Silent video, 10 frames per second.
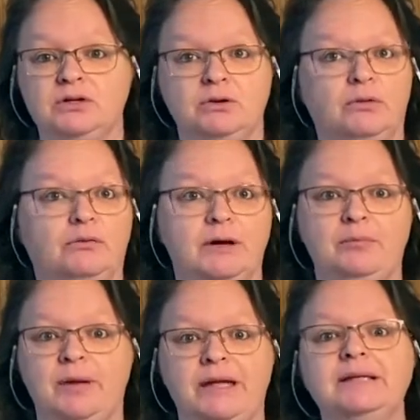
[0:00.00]
two or three
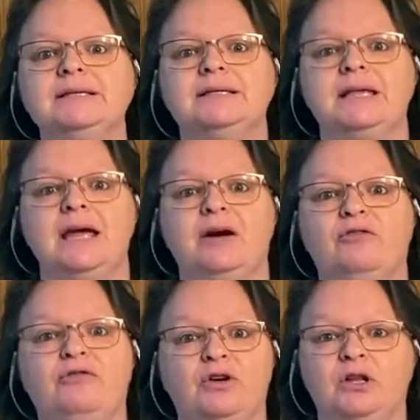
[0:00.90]
bins. They are
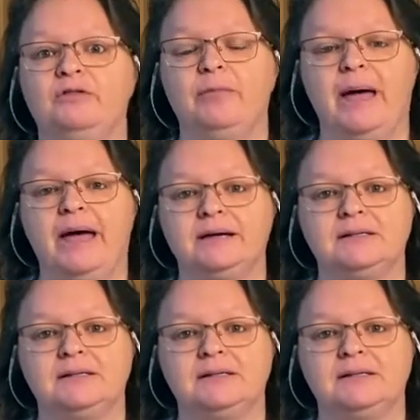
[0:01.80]
full of bags.